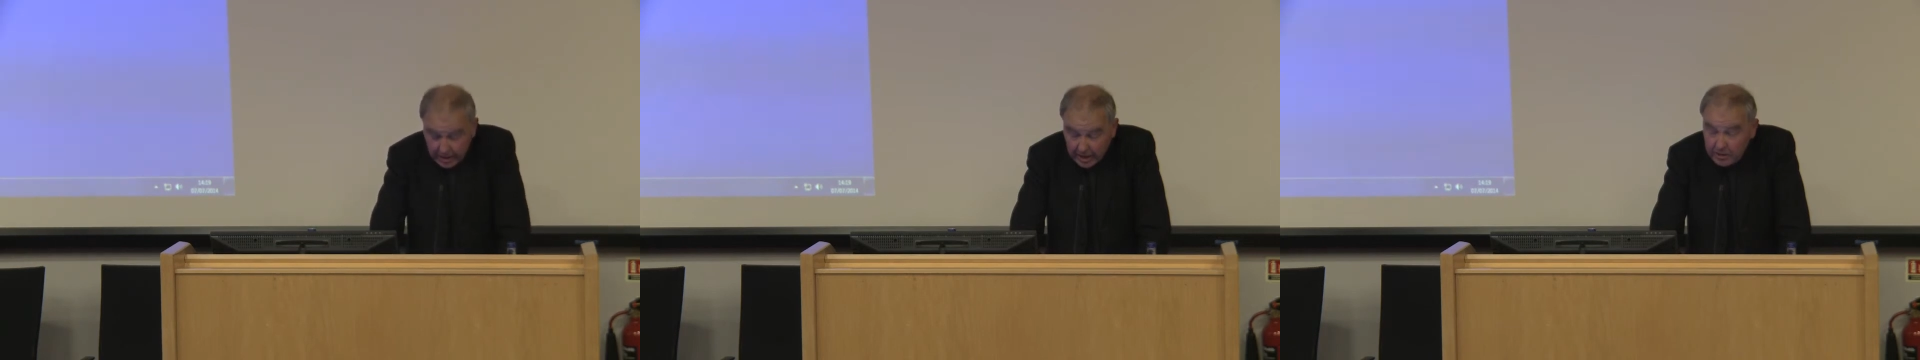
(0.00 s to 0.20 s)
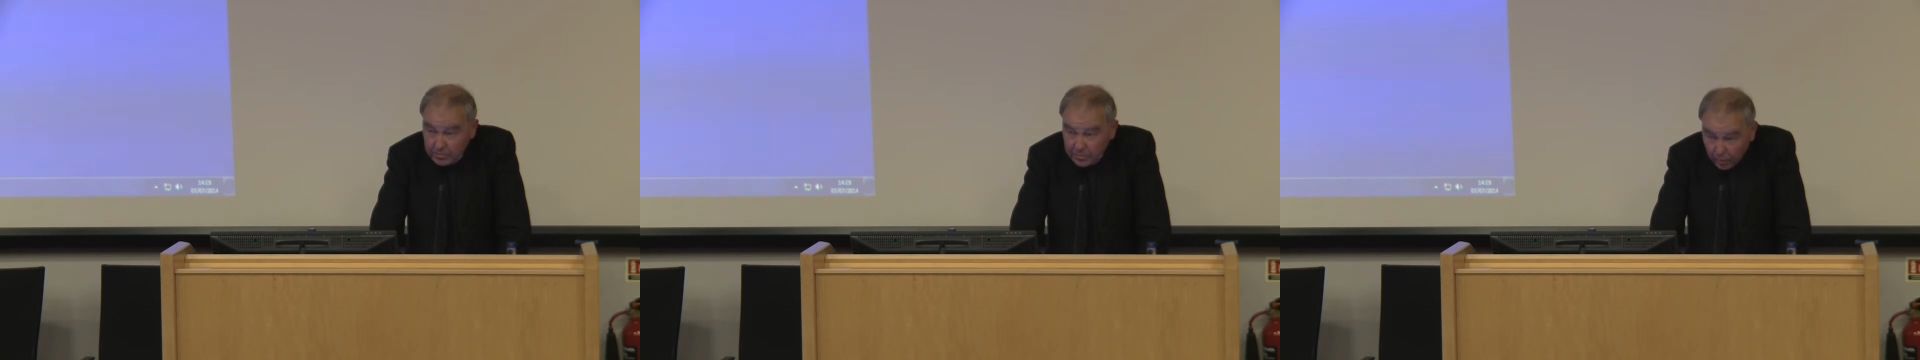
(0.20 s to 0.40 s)

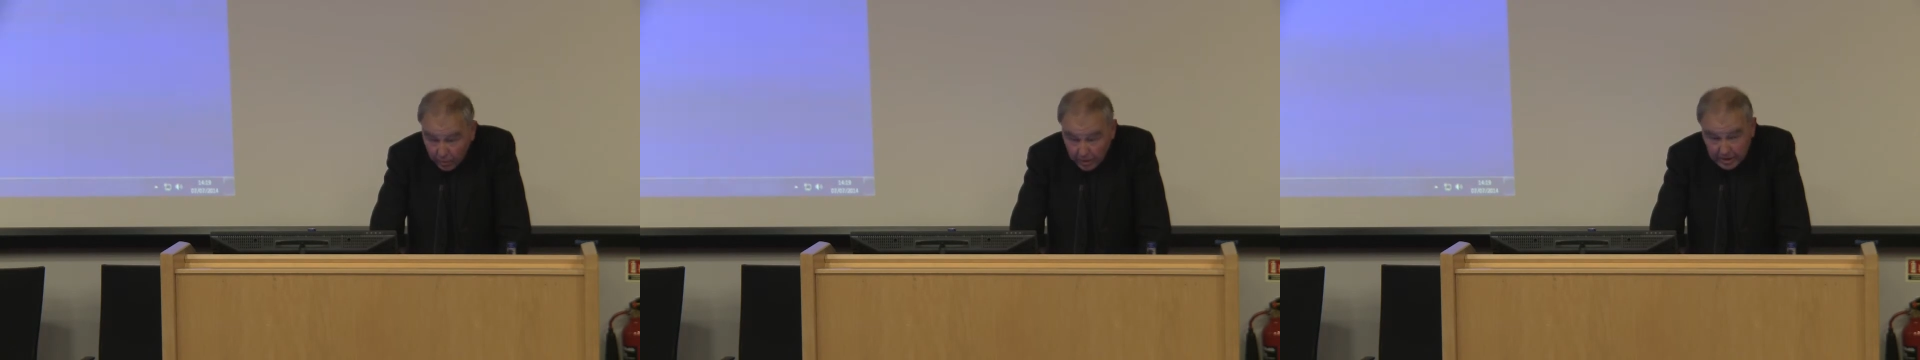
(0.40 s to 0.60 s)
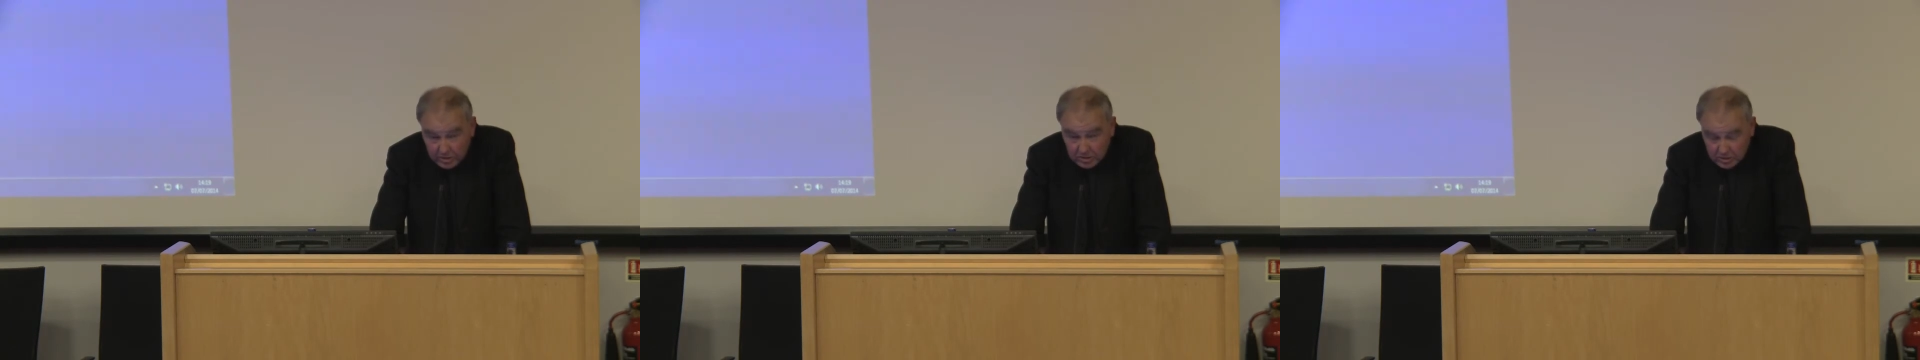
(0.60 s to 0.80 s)
and
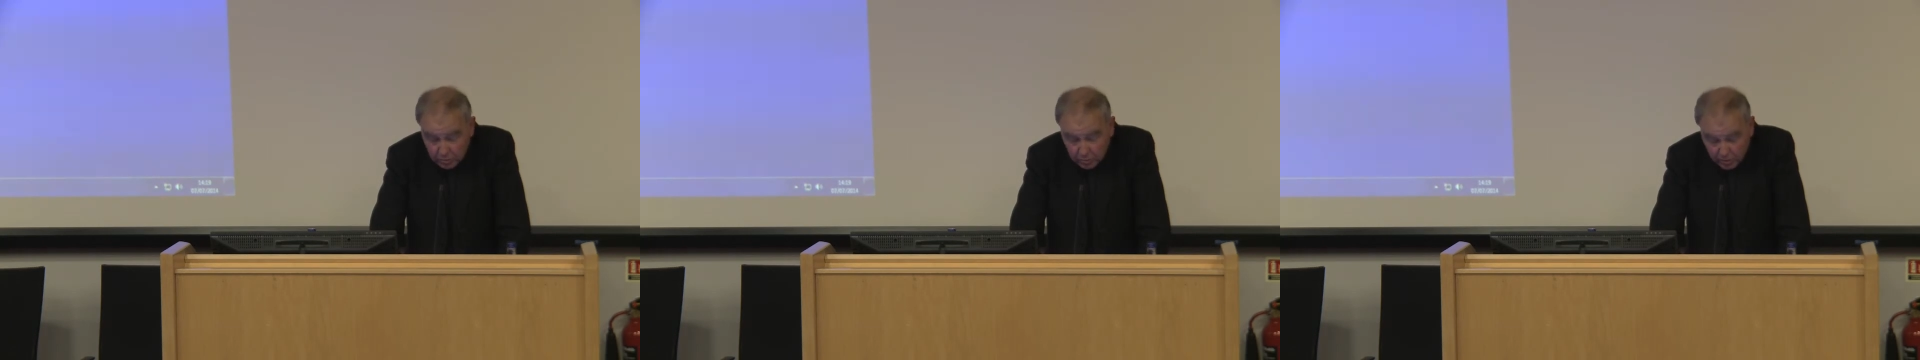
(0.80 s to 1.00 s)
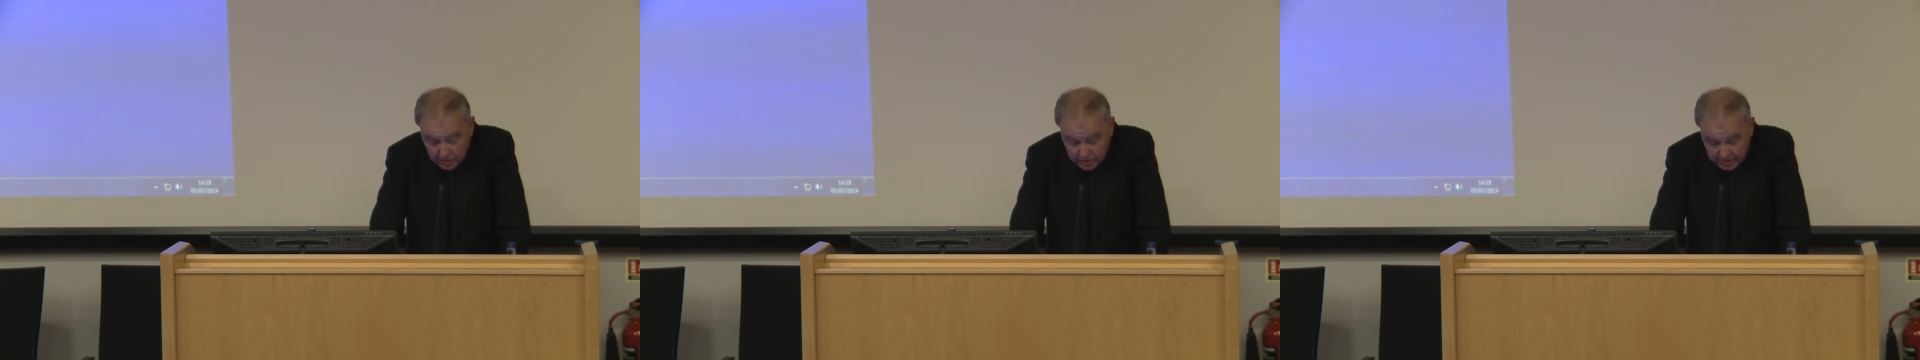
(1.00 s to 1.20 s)
point
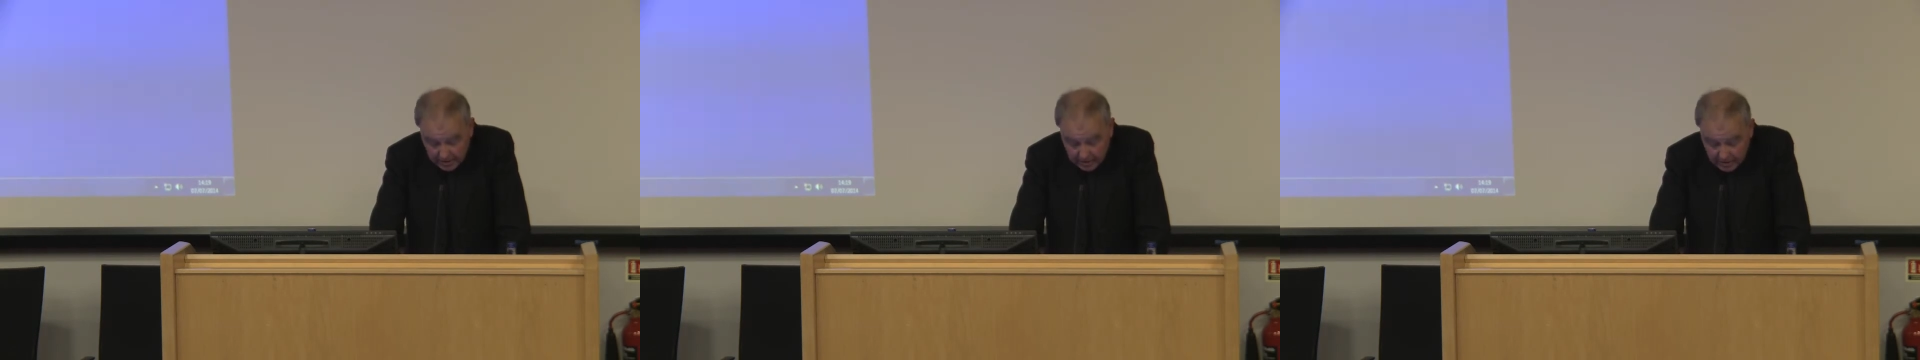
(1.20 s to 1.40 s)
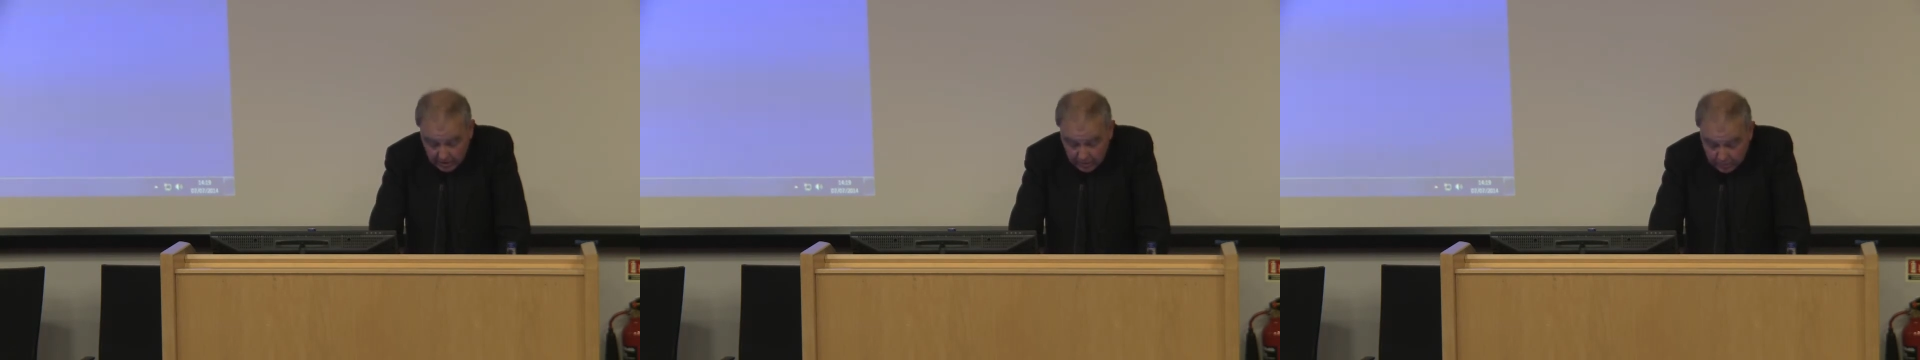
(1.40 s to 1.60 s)
towards
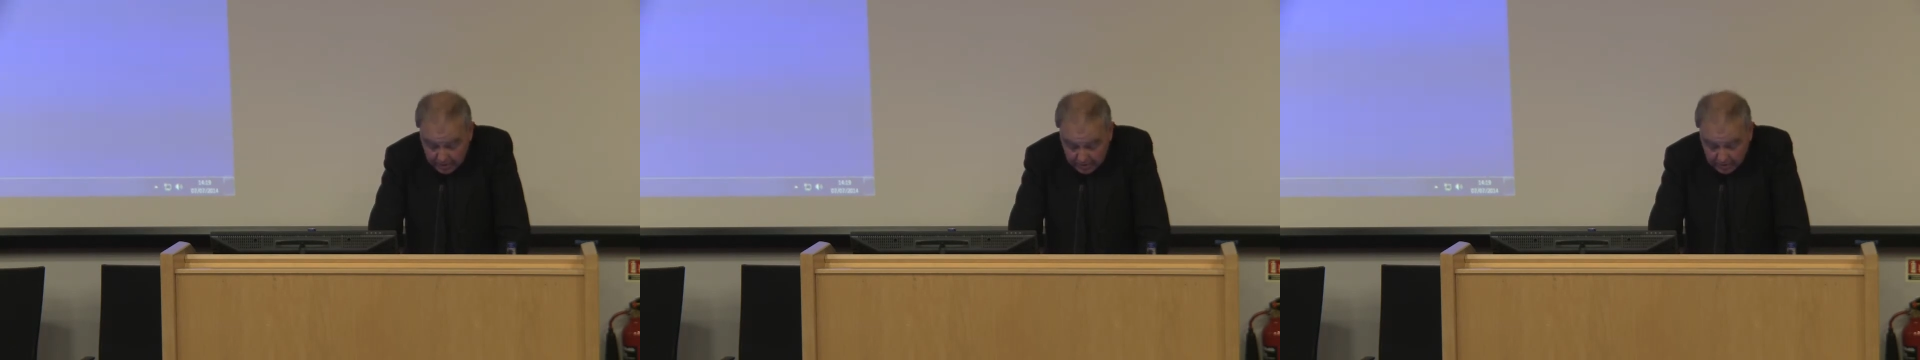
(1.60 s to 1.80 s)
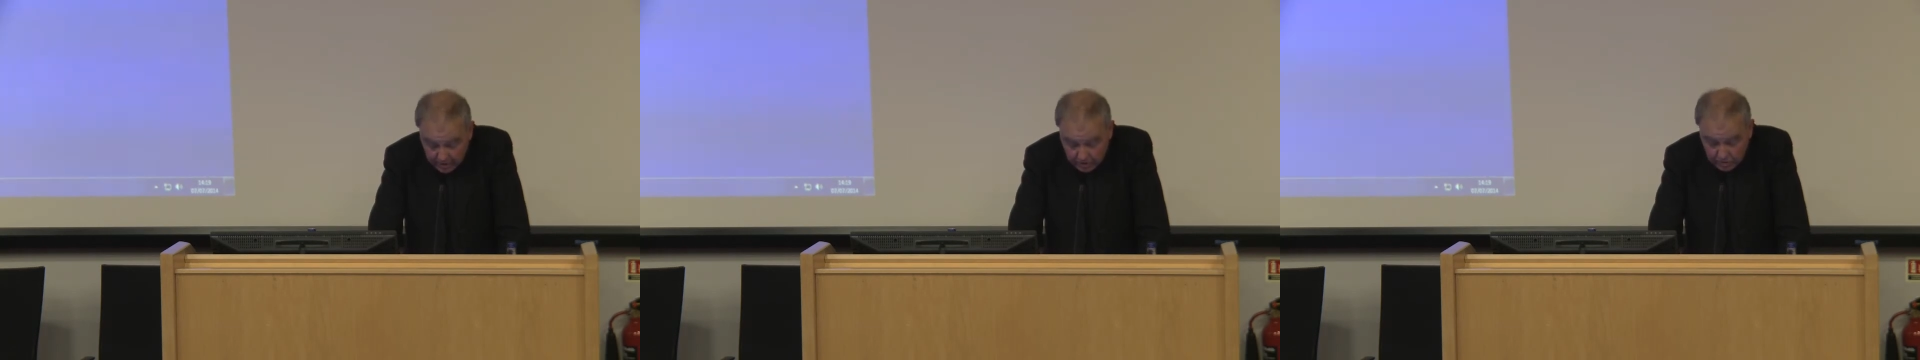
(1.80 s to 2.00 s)

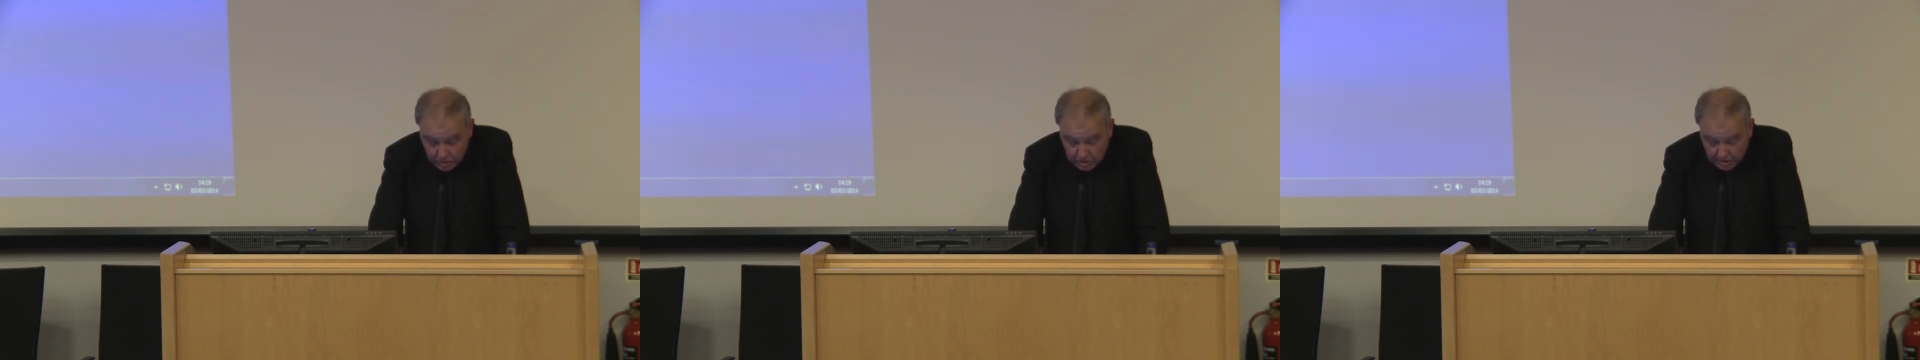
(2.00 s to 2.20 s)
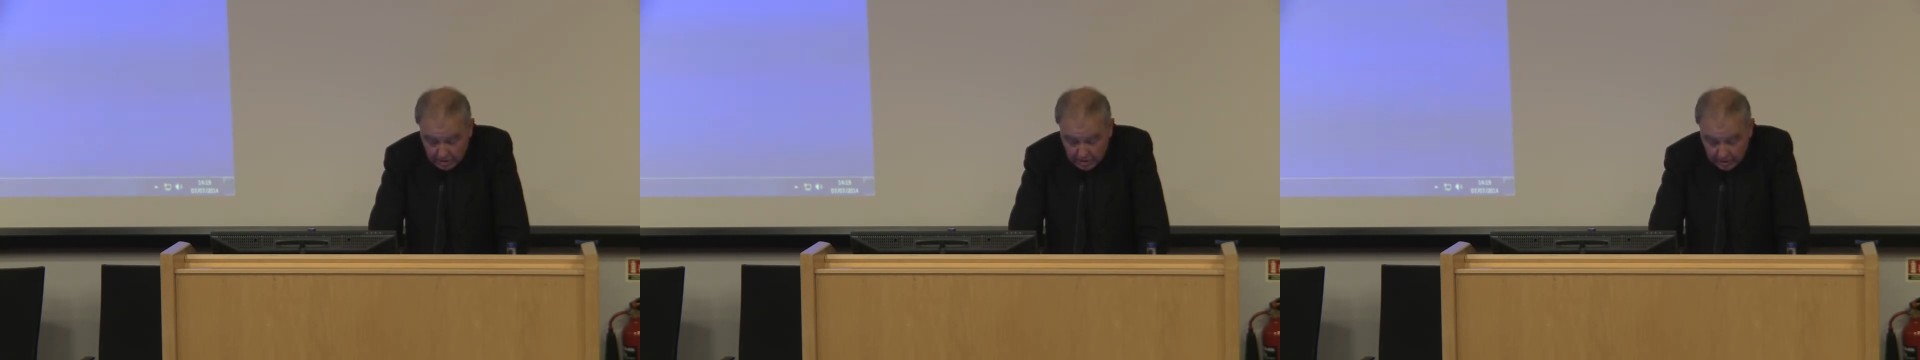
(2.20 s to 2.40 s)

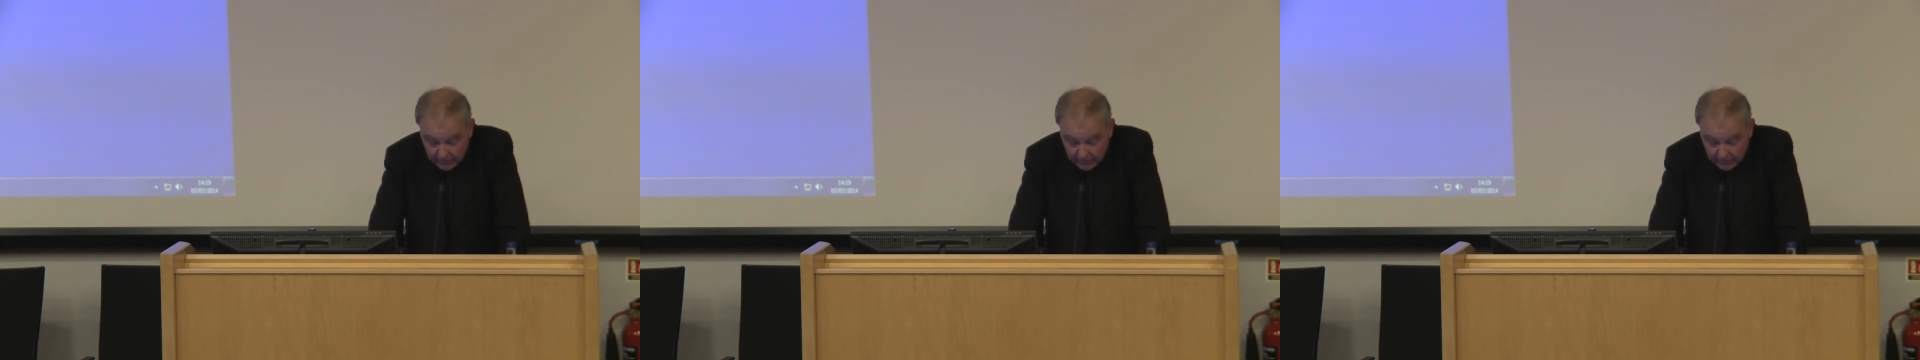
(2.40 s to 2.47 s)
resolution